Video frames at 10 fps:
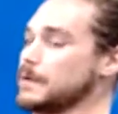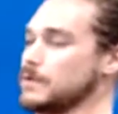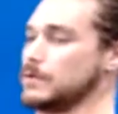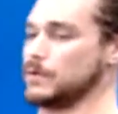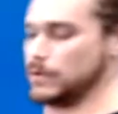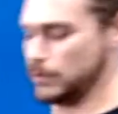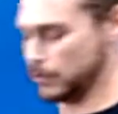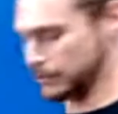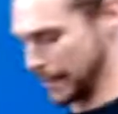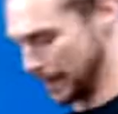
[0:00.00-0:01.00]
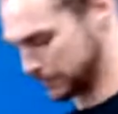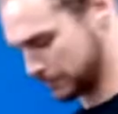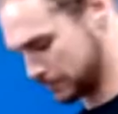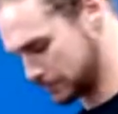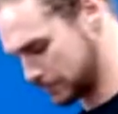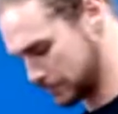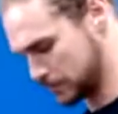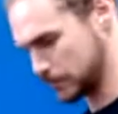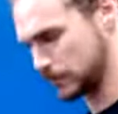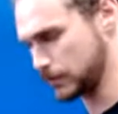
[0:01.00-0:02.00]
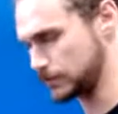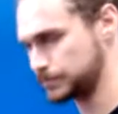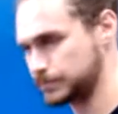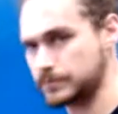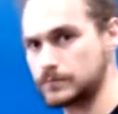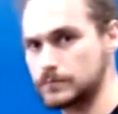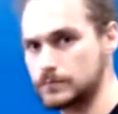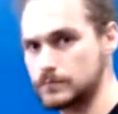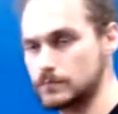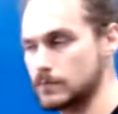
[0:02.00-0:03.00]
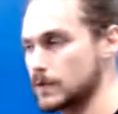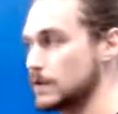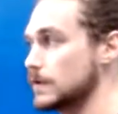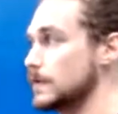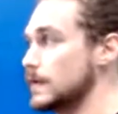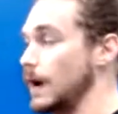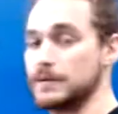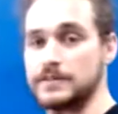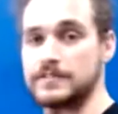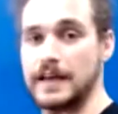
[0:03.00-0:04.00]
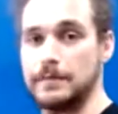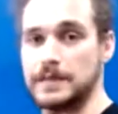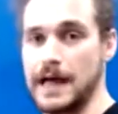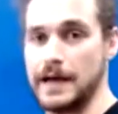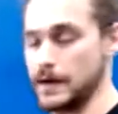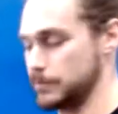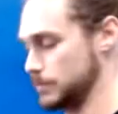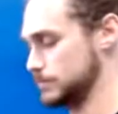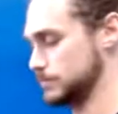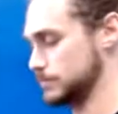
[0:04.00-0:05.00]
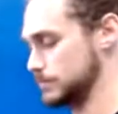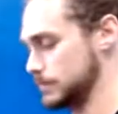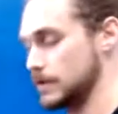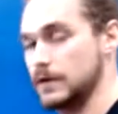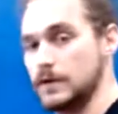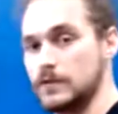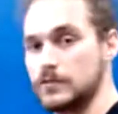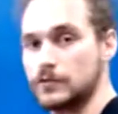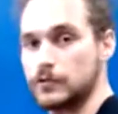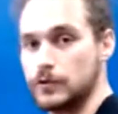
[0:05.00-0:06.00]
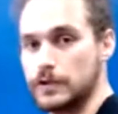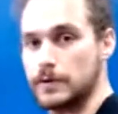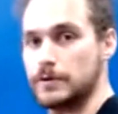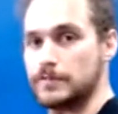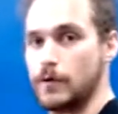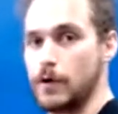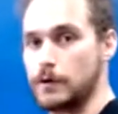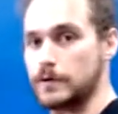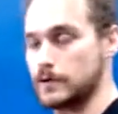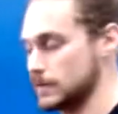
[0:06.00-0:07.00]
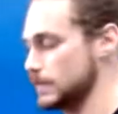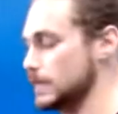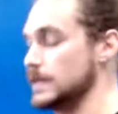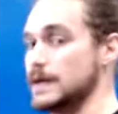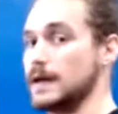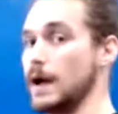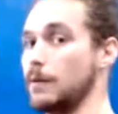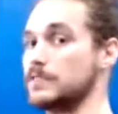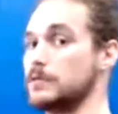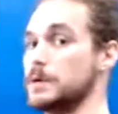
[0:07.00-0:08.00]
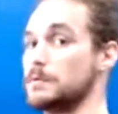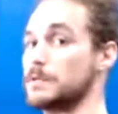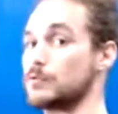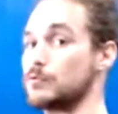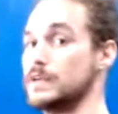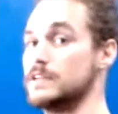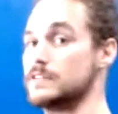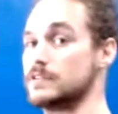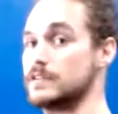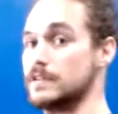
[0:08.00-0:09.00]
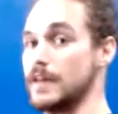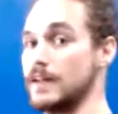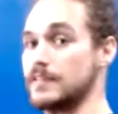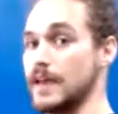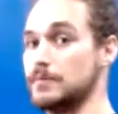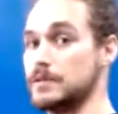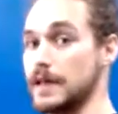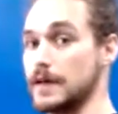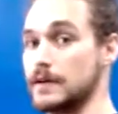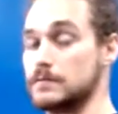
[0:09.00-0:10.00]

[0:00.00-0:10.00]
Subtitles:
Relax. Good. I want the same lineup. So I'll scoot a little bit forward. I want to be able to reach that table leg.